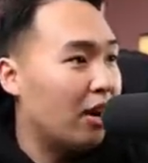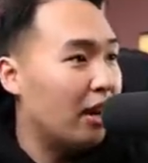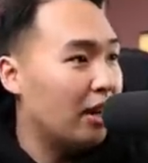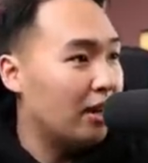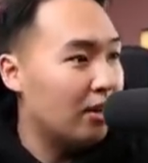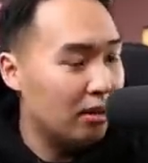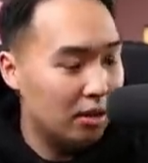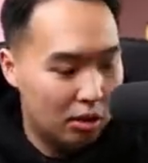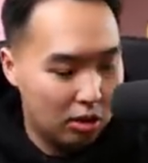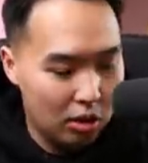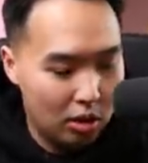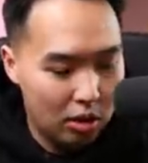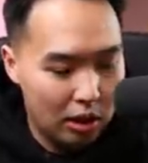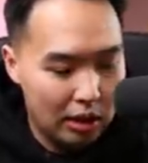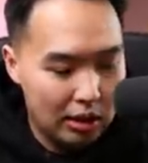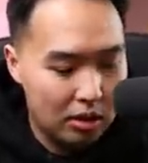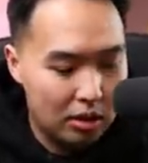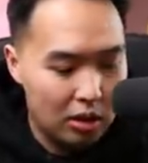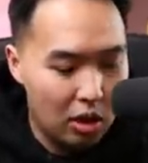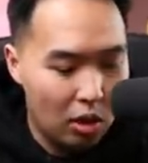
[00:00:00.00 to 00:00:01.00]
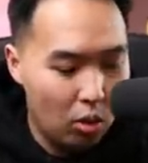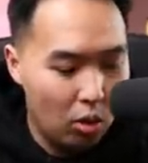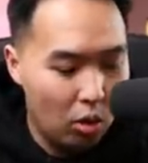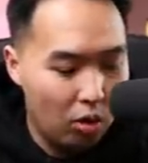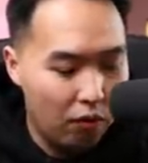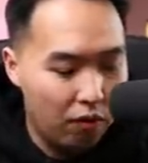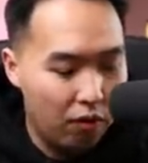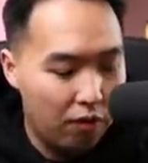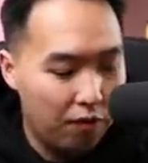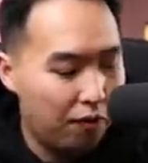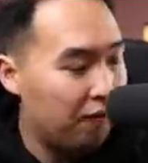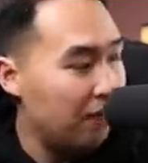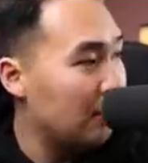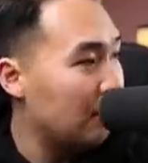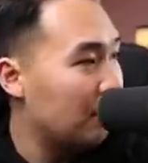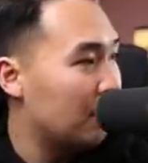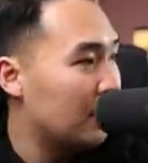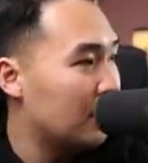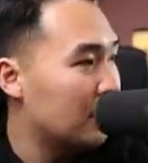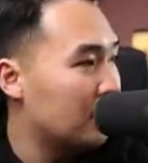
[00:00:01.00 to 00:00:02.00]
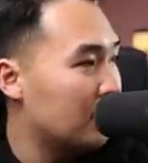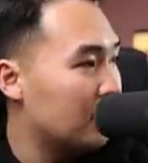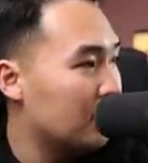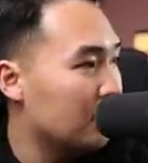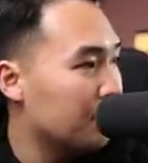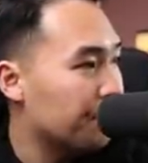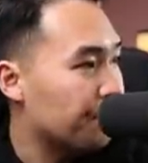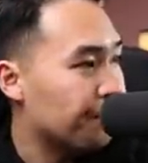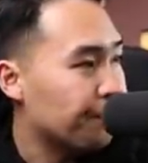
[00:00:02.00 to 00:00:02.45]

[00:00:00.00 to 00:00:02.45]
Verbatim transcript: Right, so let's go over Finviz.